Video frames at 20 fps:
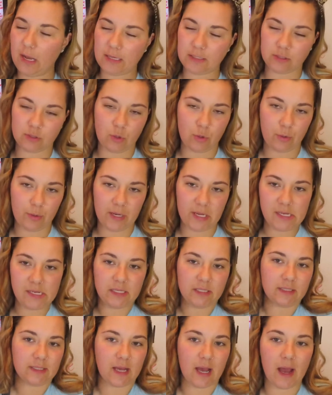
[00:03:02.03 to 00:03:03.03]
As
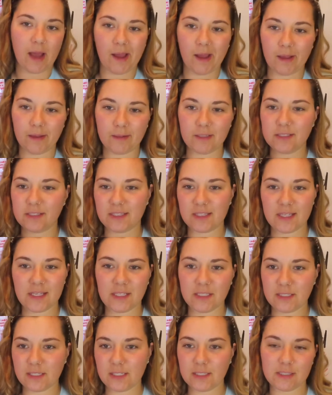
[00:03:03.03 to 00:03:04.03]
always, it's the
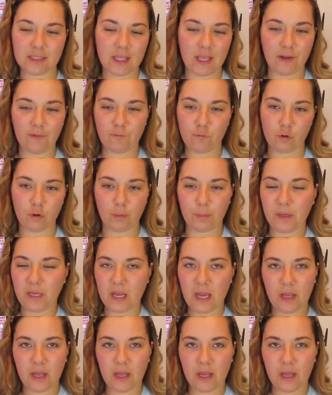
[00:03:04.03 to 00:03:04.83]
easiest thing for me.